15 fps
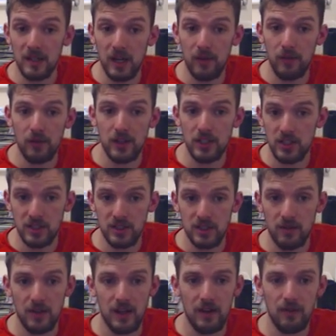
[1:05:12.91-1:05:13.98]
coverage and stuff
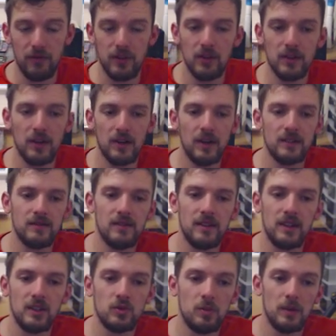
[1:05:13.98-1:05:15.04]
like that for you guys and
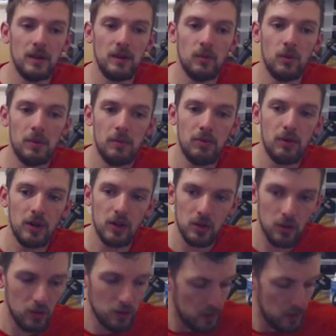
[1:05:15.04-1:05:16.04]
things would be pretty cool.